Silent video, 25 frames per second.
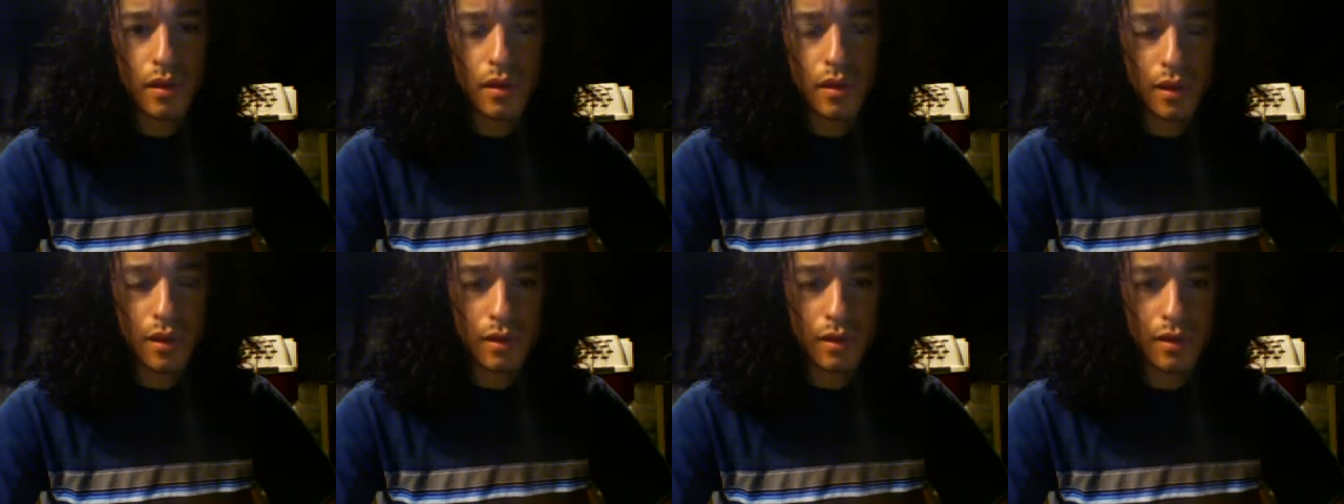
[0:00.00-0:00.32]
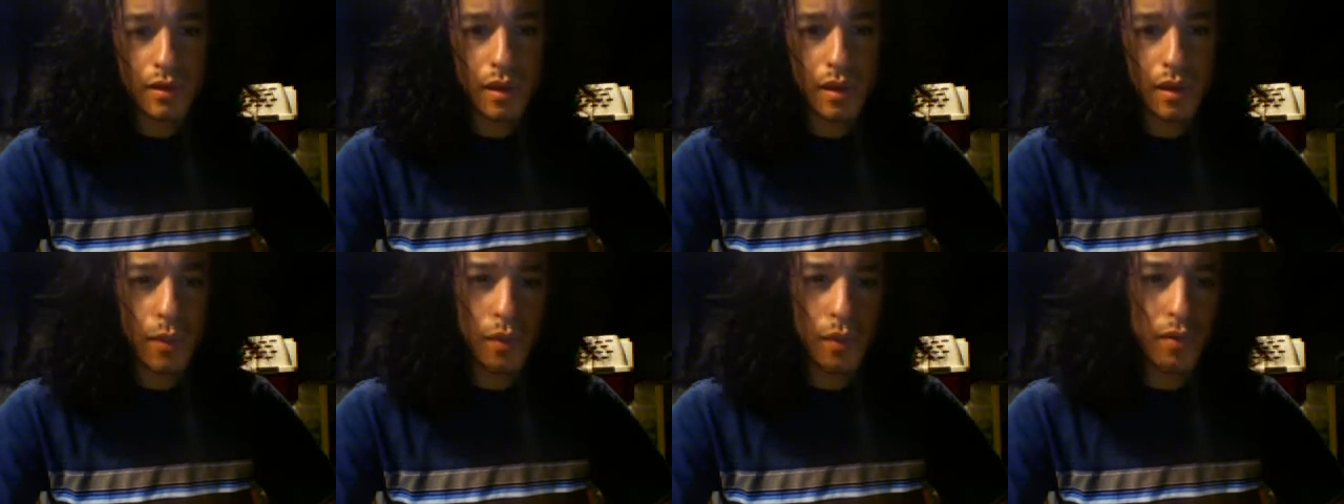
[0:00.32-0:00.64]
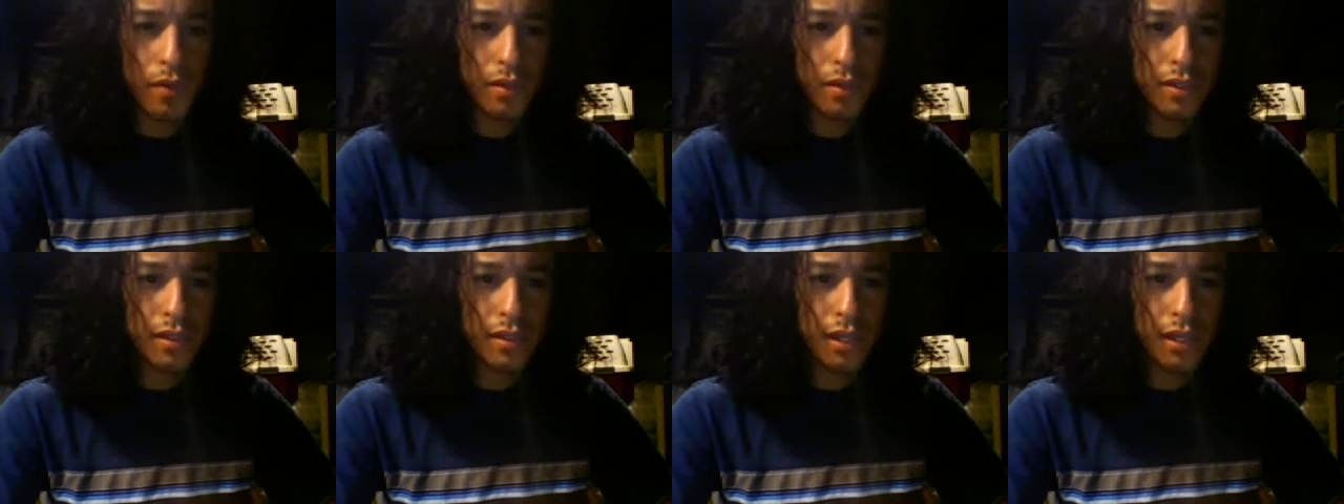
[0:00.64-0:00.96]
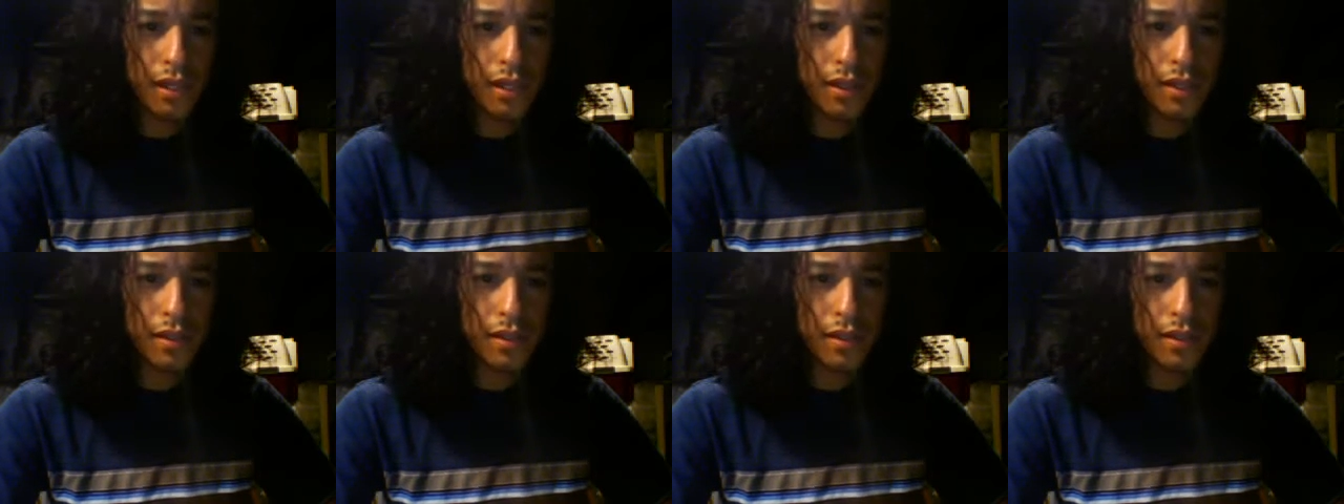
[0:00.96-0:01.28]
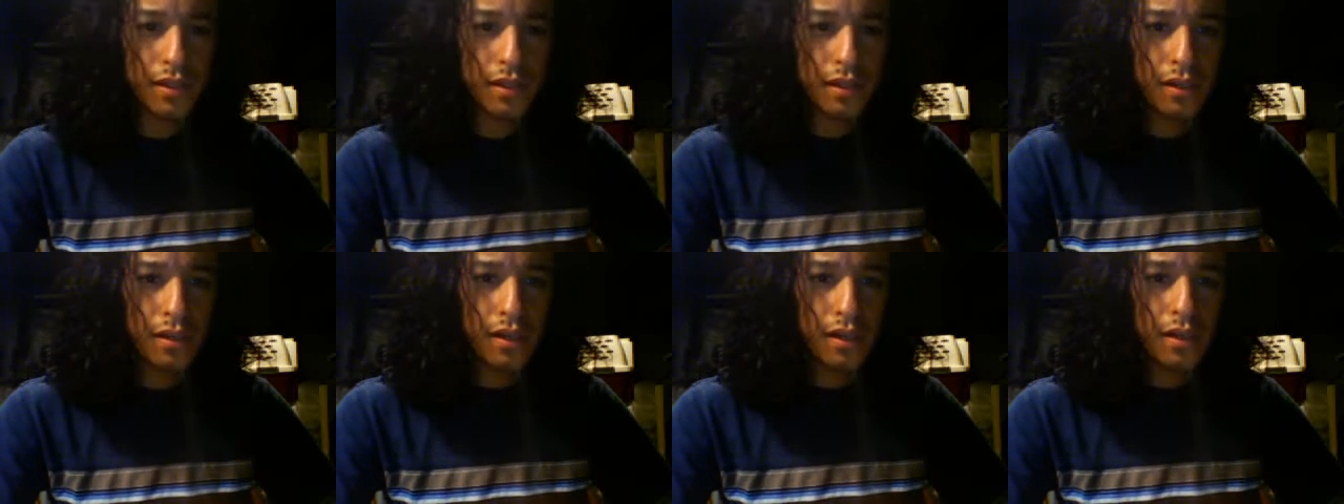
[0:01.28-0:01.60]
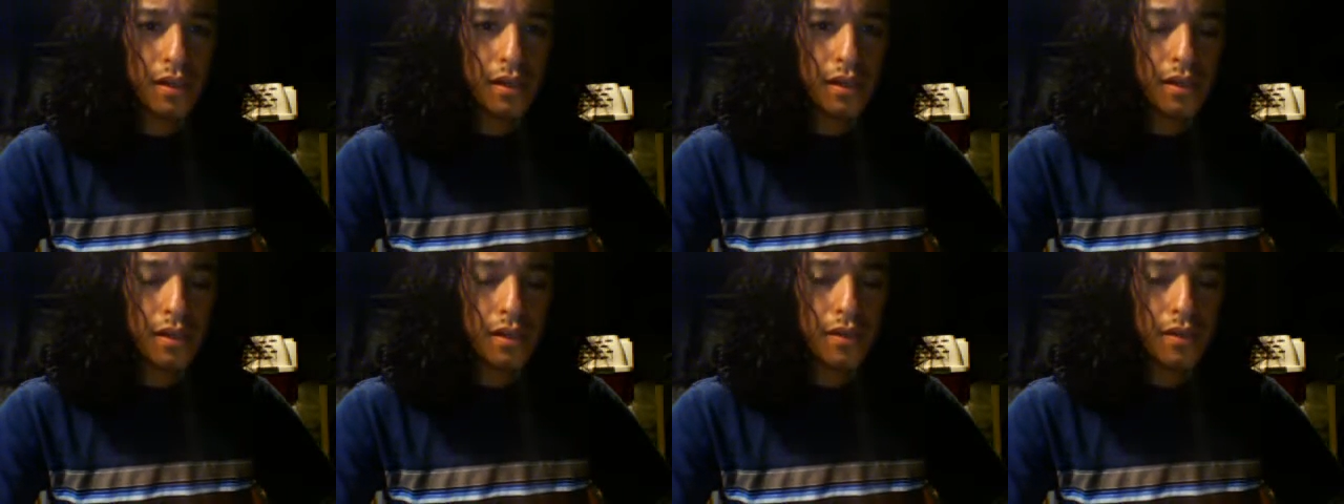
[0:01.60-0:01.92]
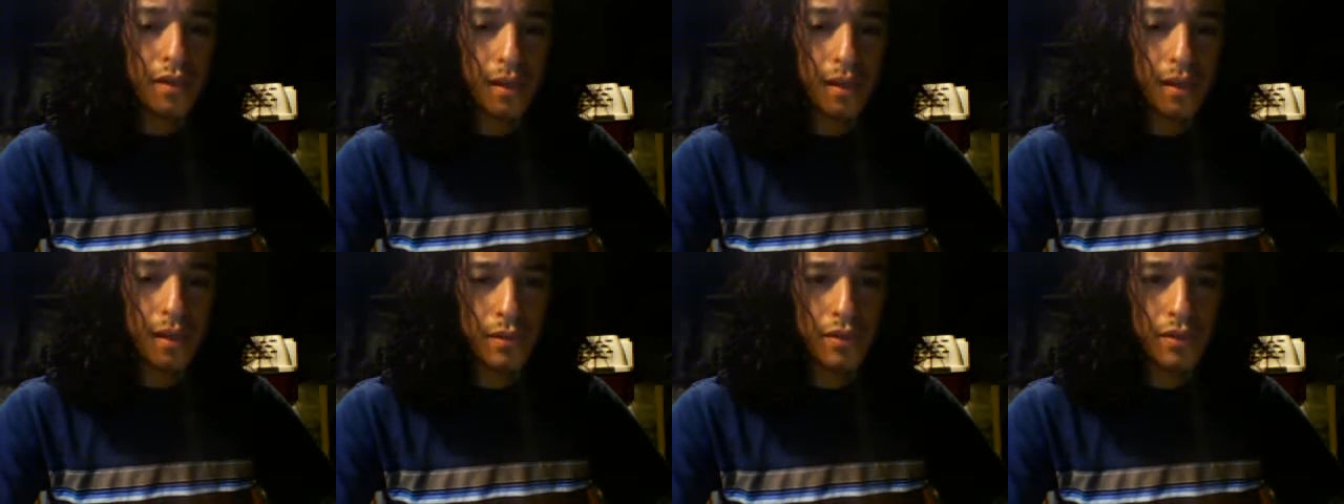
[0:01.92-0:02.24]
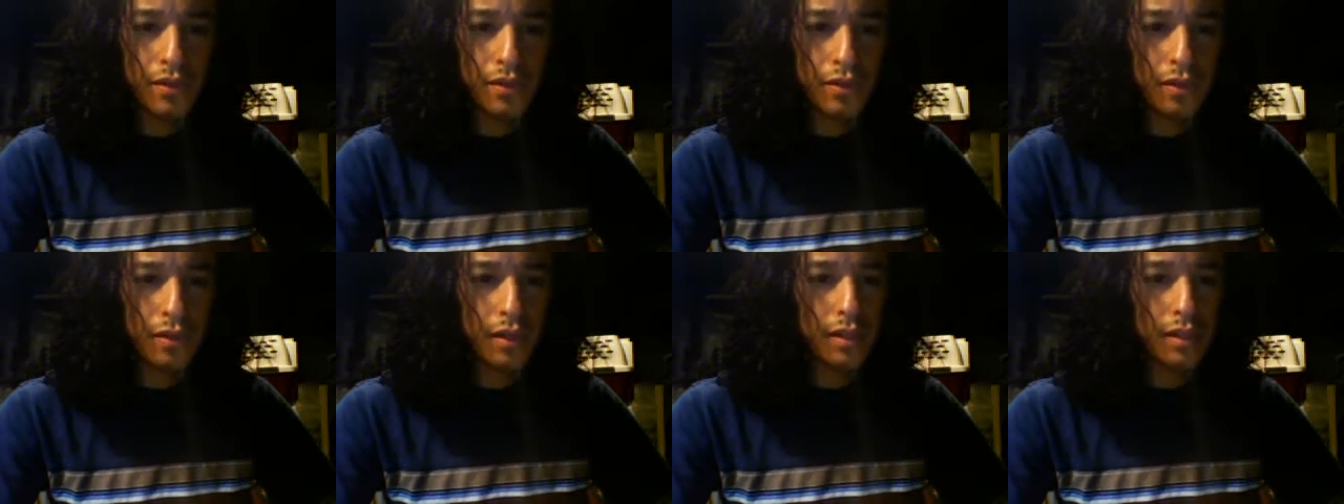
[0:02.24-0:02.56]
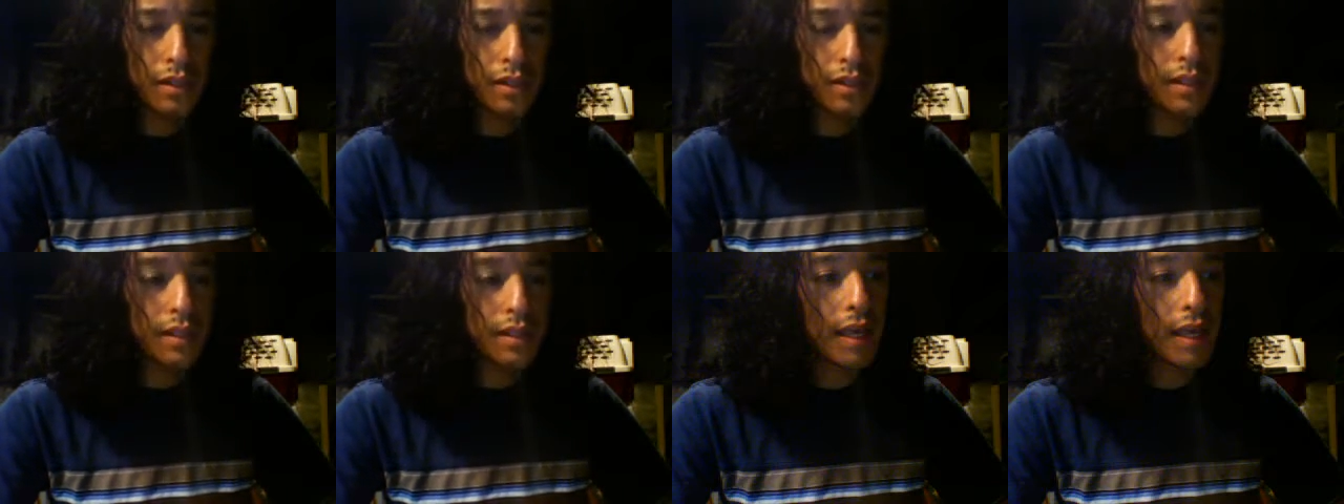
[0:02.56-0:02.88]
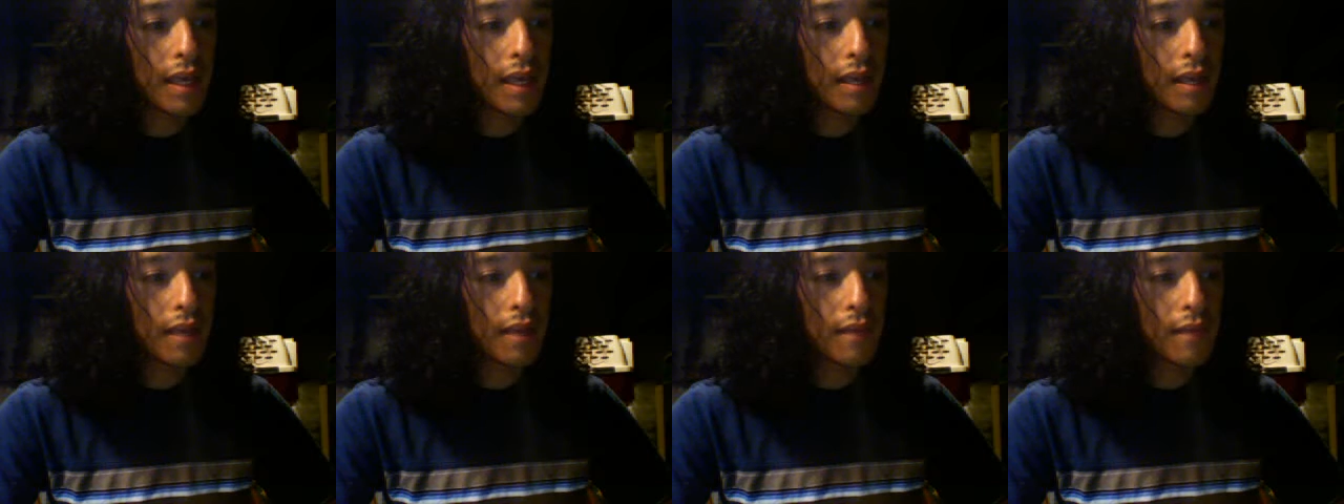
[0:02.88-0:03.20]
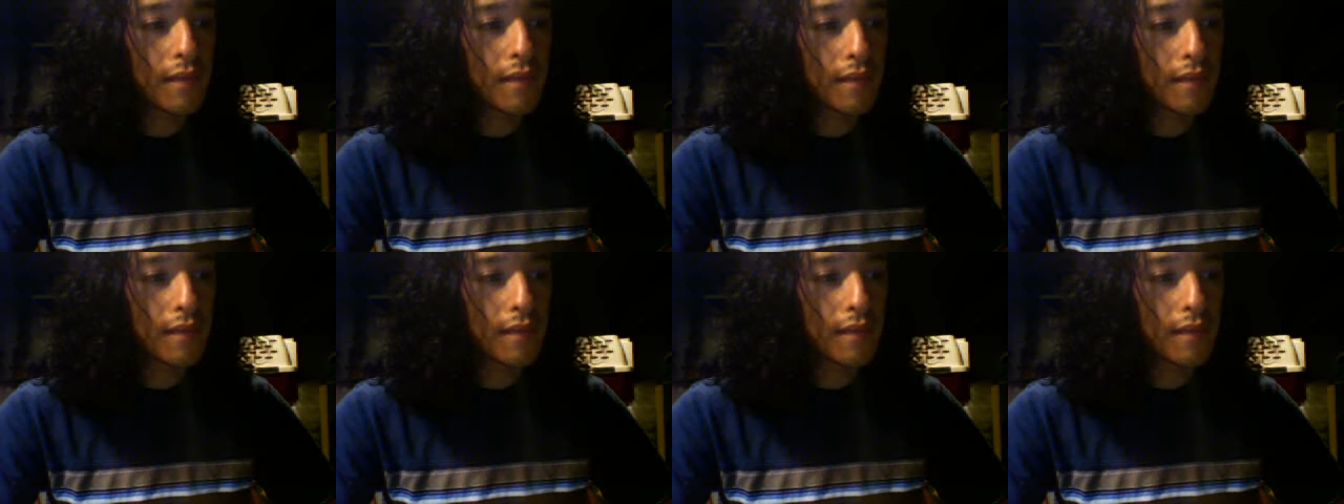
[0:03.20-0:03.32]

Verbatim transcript: contemporary science demonstrates that,